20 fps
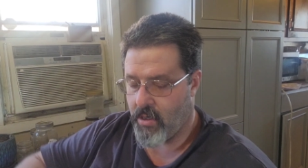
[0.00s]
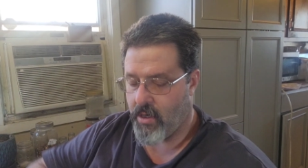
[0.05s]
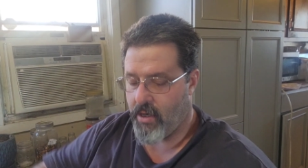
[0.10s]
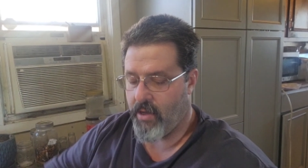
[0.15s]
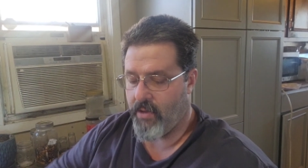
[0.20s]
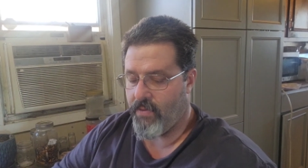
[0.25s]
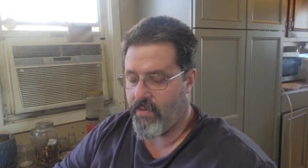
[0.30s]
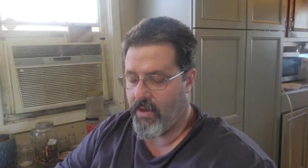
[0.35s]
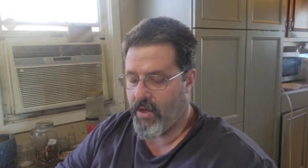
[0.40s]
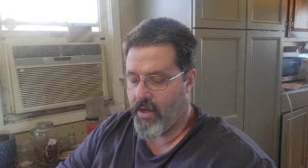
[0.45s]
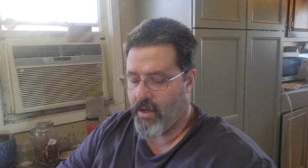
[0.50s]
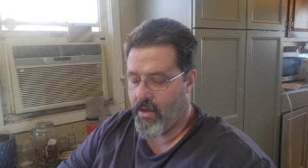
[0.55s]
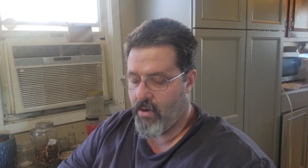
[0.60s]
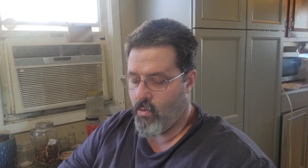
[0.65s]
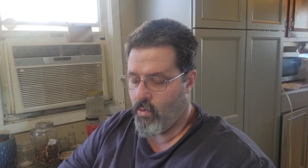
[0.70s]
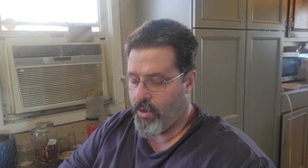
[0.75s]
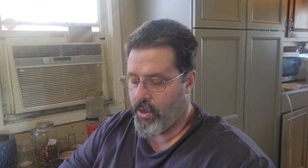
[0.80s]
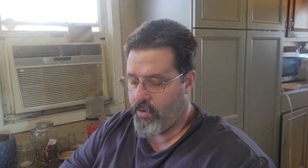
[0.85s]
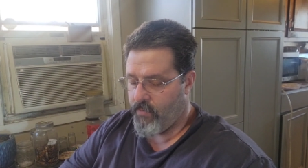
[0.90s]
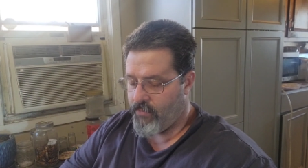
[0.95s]
And then
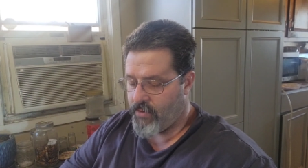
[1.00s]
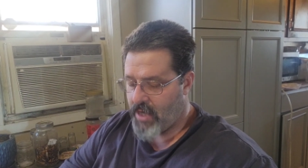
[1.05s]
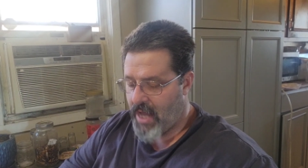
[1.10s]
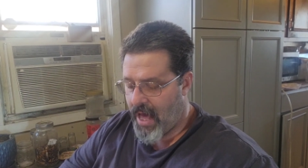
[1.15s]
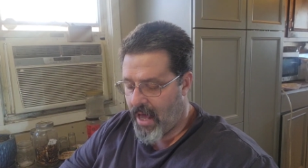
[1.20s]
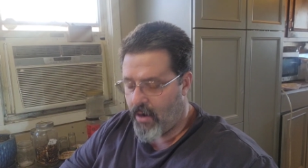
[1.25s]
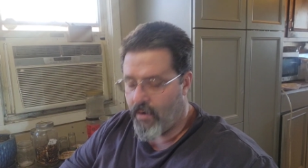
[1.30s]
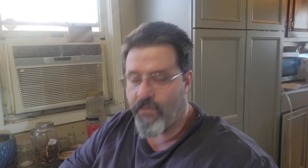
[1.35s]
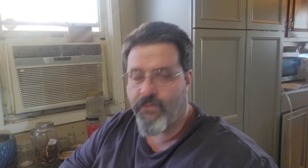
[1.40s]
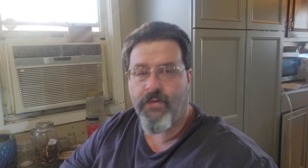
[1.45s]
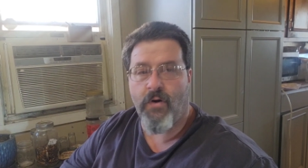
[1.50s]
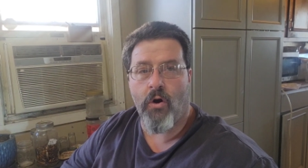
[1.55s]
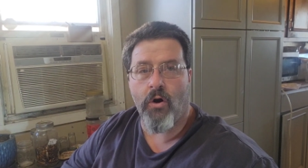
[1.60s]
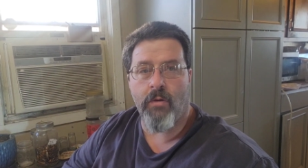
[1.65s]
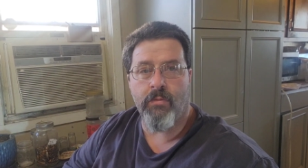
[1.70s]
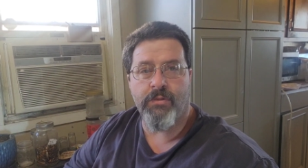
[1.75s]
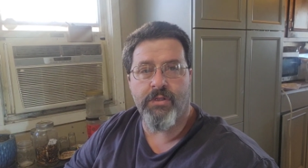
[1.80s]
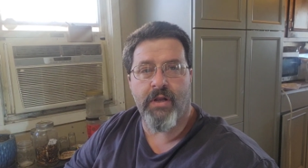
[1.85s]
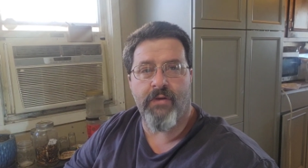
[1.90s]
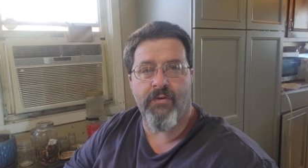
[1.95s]
we use Tyler
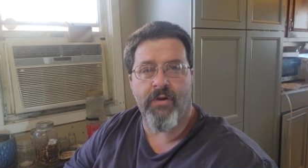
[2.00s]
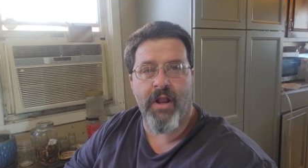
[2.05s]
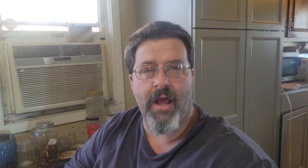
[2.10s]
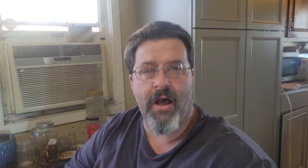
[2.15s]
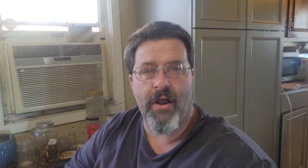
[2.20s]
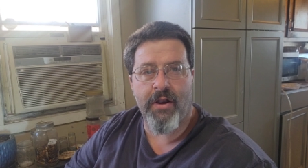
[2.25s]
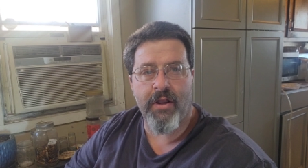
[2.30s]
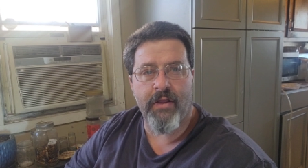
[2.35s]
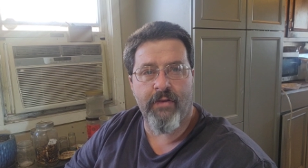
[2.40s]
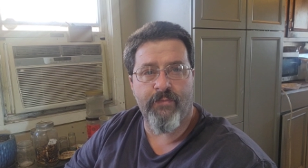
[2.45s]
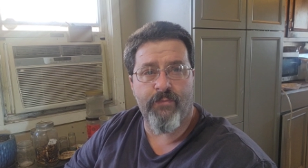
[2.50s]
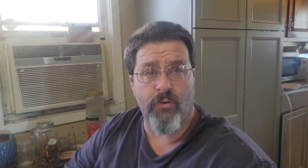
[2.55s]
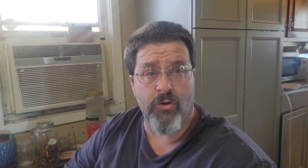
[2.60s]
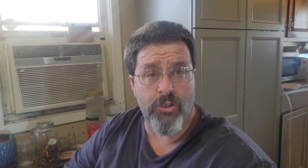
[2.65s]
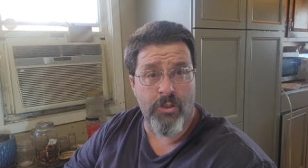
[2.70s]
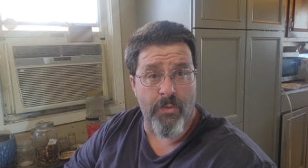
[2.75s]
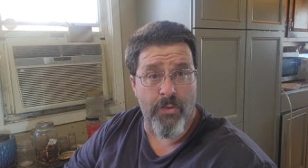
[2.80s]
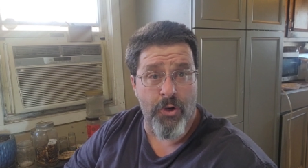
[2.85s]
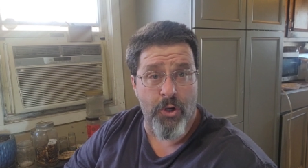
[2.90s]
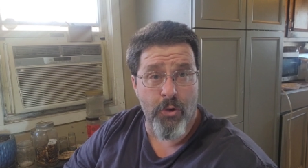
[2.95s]
Farms every now and then for
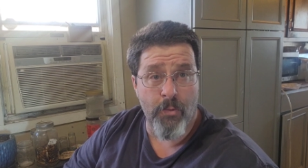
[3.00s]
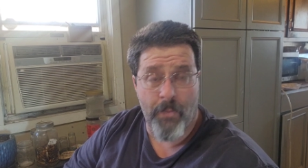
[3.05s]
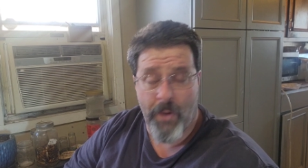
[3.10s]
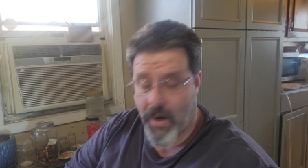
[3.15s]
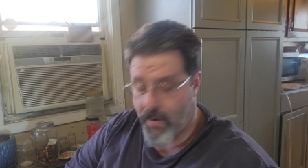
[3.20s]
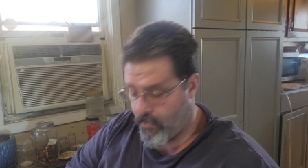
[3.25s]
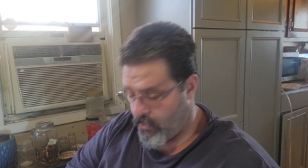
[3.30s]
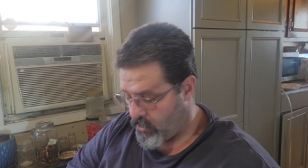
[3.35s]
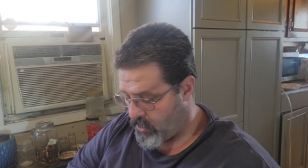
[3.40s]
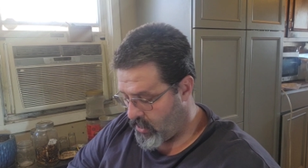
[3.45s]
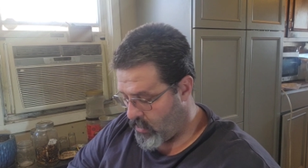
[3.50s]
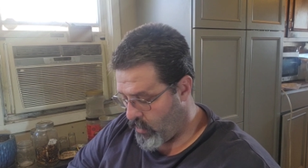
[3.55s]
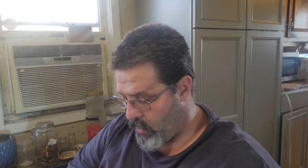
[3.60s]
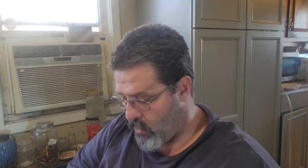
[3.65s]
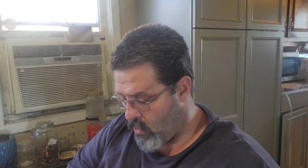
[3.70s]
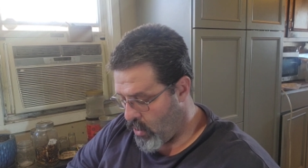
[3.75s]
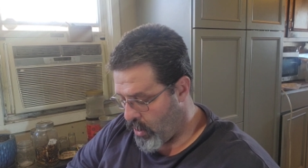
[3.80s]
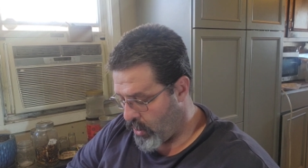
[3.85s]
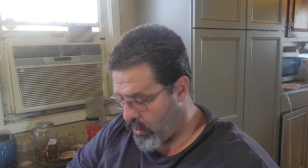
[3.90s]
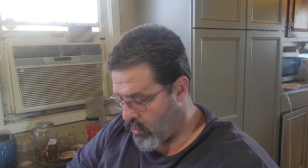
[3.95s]
some new peppers that we
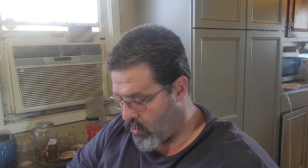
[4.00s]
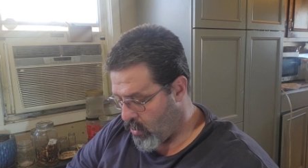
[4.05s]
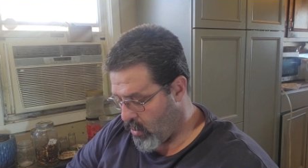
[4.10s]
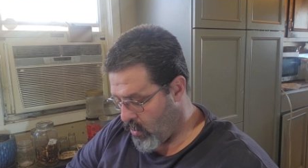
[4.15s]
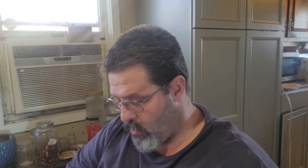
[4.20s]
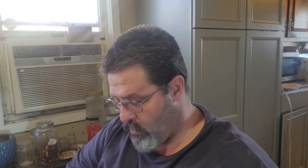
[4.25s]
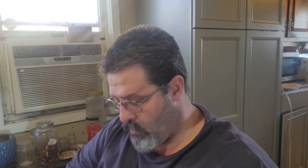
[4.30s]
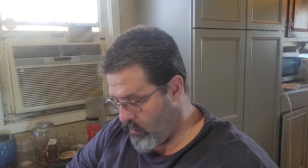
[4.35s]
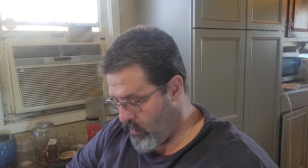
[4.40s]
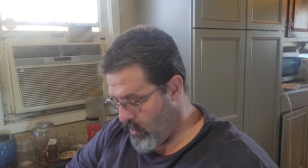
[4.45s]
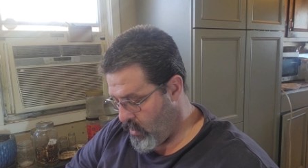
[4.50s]
want to grow.